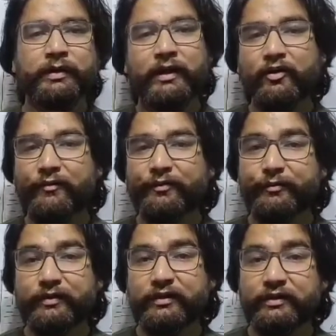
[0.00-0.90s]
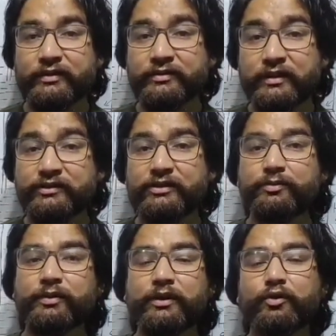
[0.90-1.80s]
Hello everyone, in this lecture
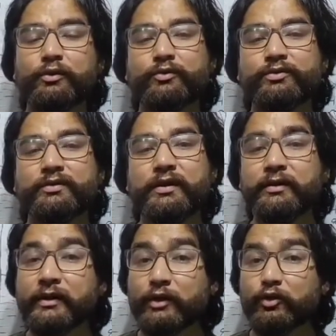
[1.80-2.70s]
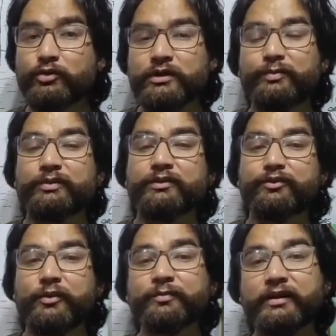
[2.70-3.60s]
we are going to start a new chapter
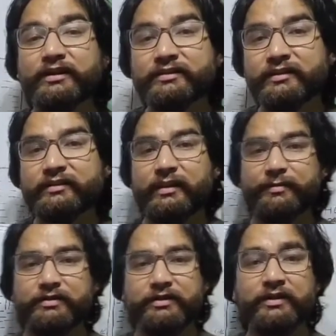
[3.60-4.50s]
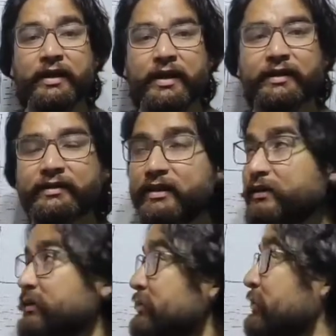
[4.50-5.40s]
from class 10th chemistry, and that
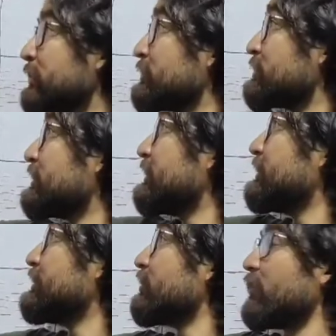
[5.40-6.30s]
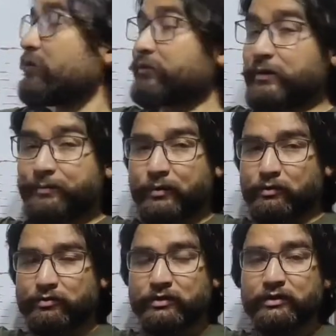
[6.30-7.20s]
is study of
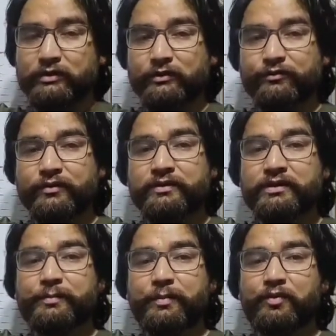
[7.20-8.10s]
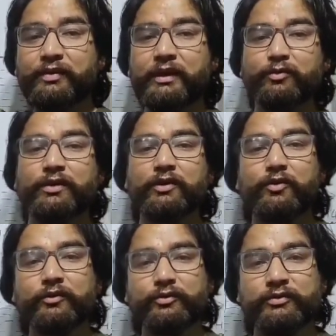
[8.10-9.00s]
compounds. The first compound that we are
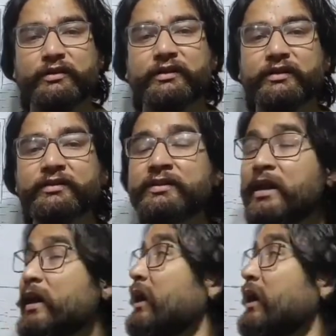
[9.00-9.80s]
going to study is